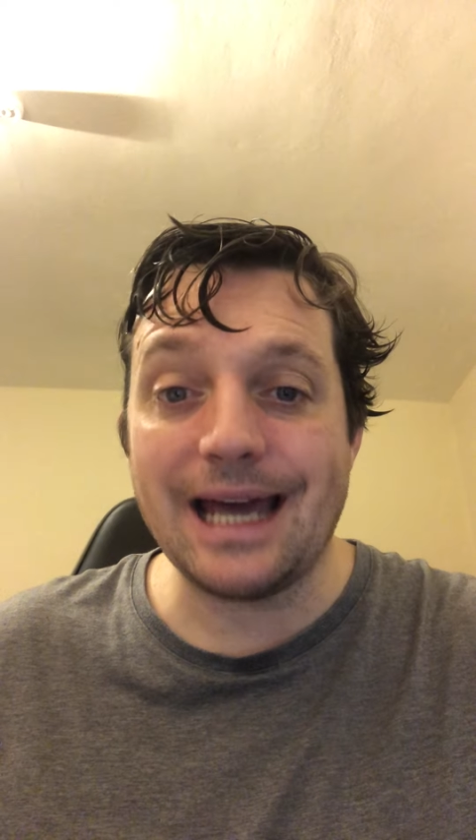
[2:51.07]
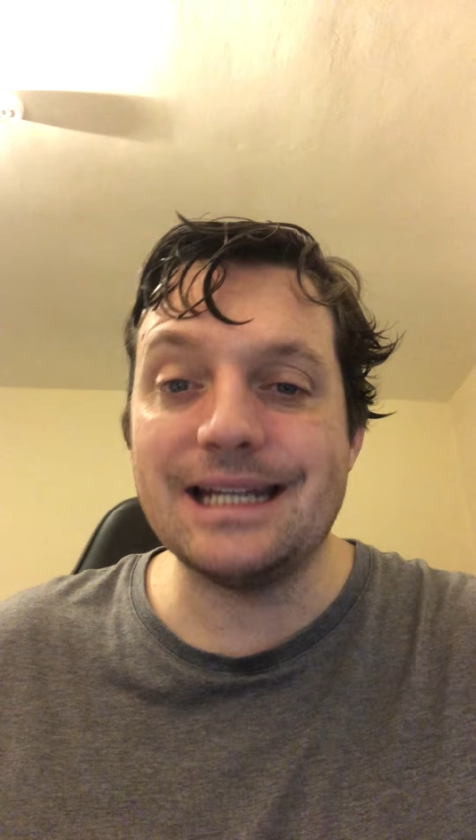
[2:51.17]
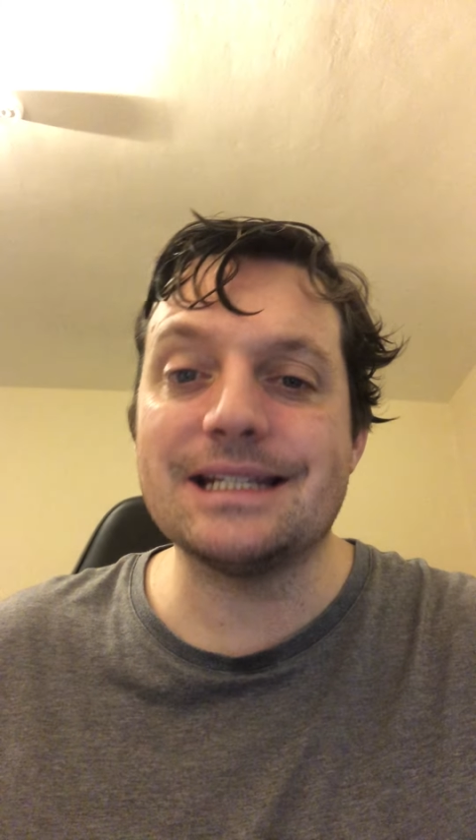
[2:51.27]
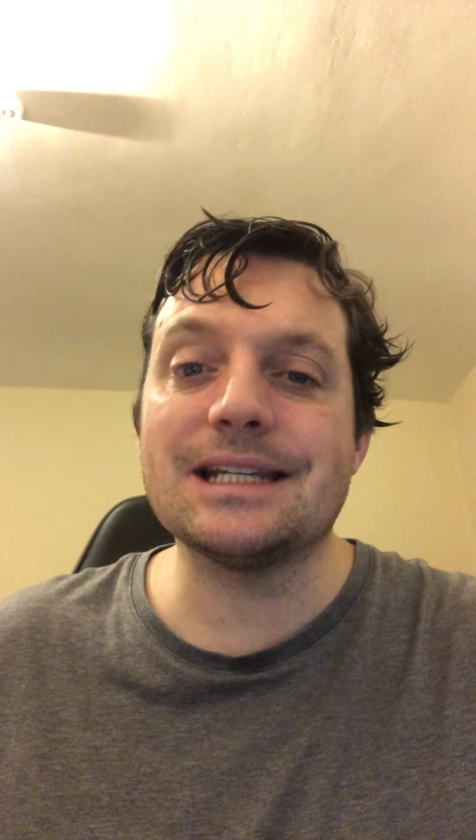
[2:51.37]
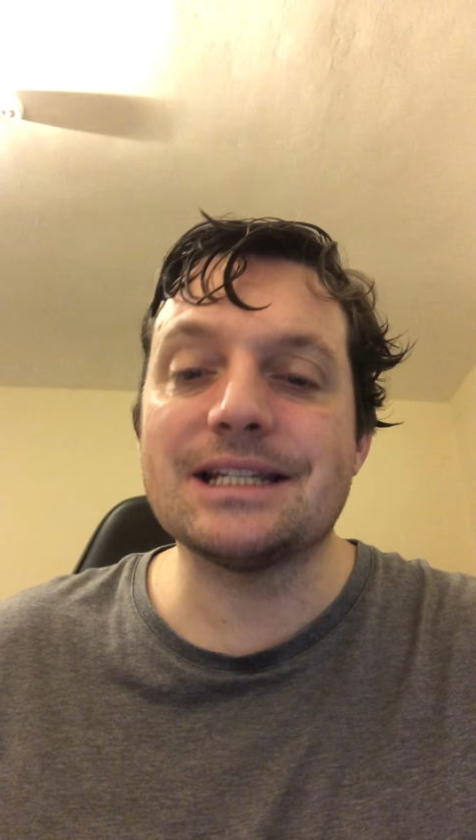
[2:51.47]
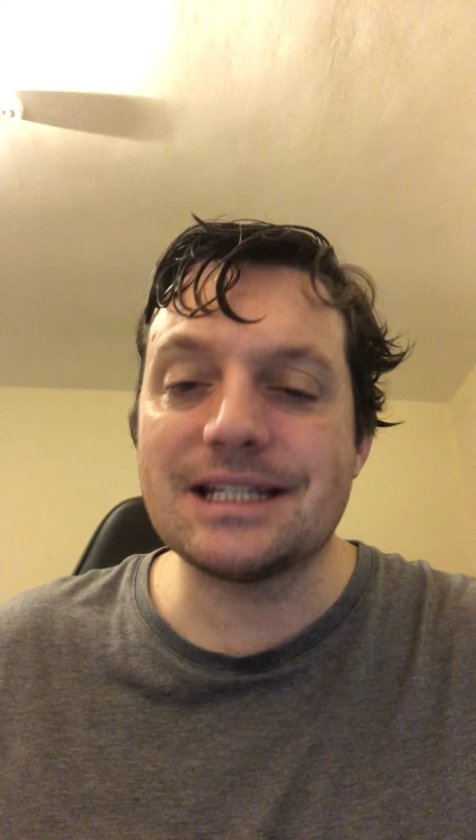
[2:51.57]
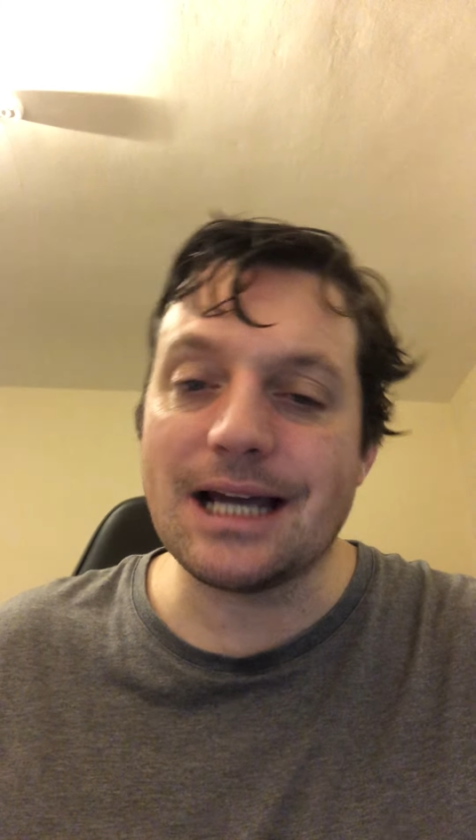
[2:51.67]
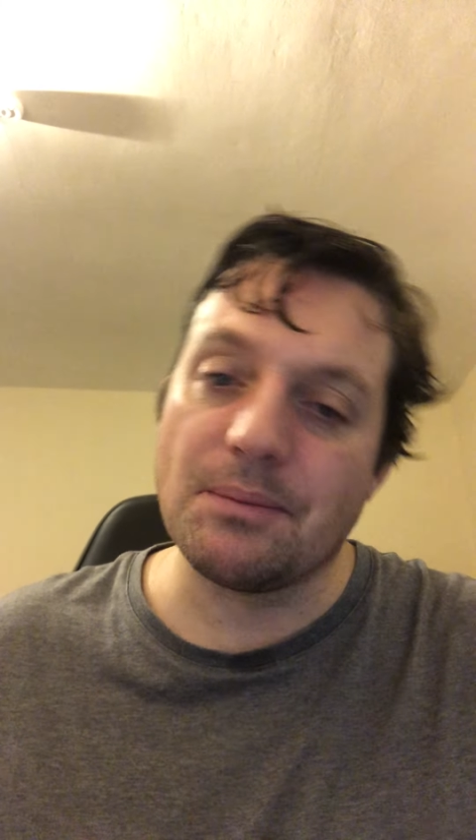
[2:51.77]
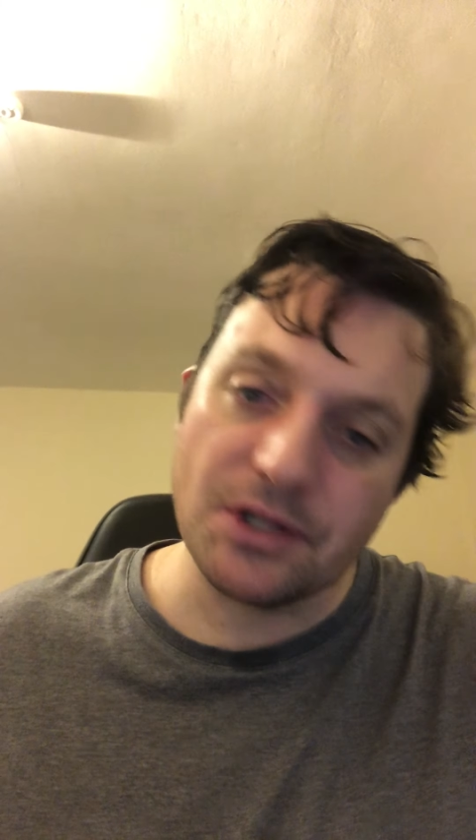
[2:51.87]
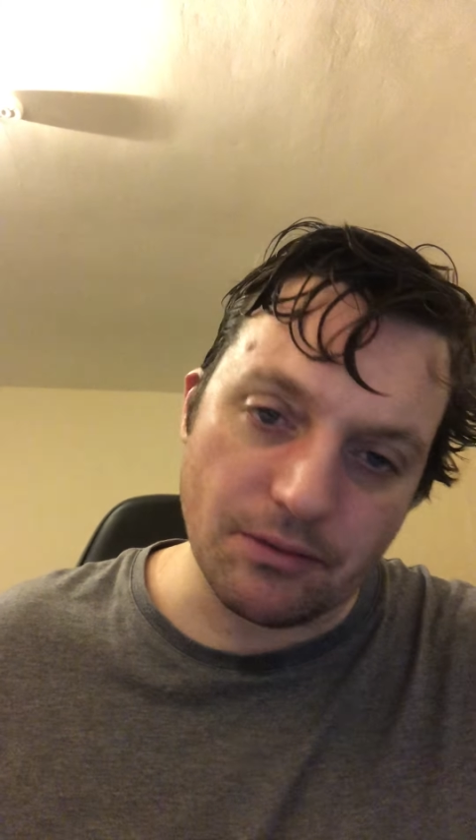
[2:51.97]
and is
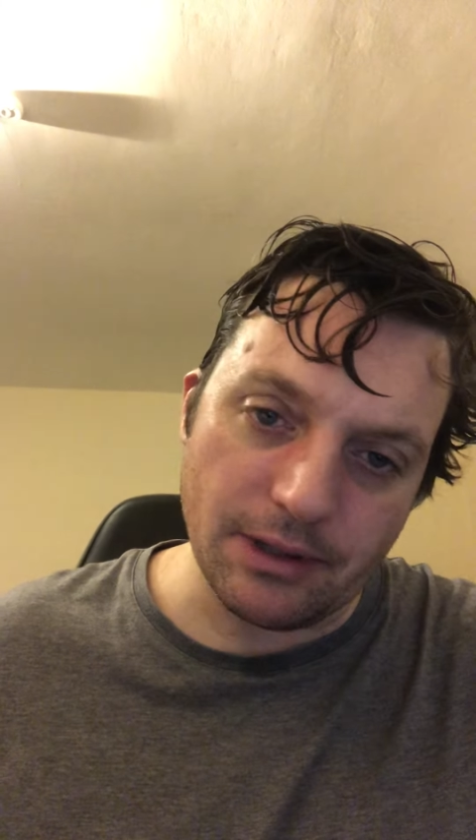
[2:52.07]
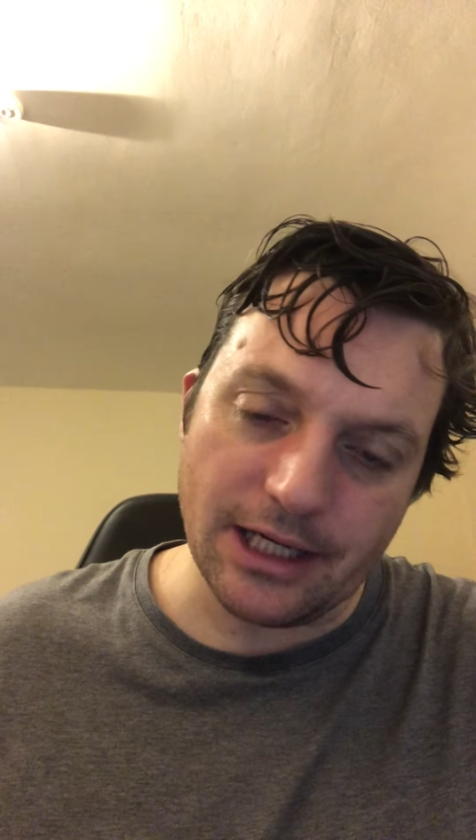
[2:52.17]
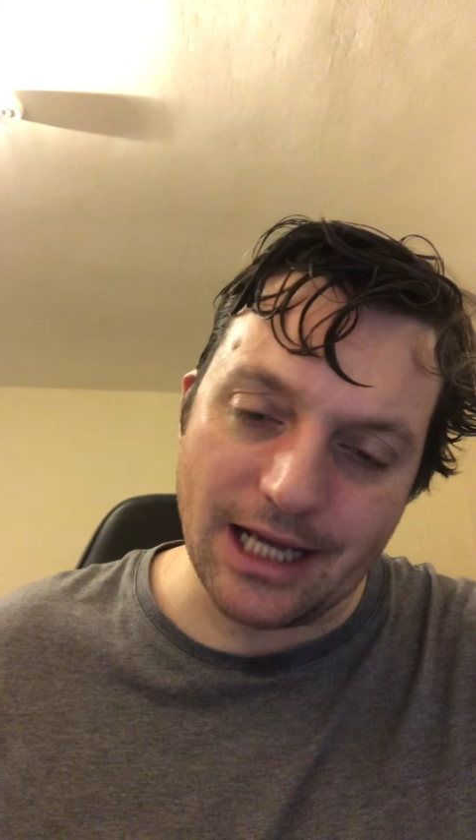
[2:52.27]
subsequently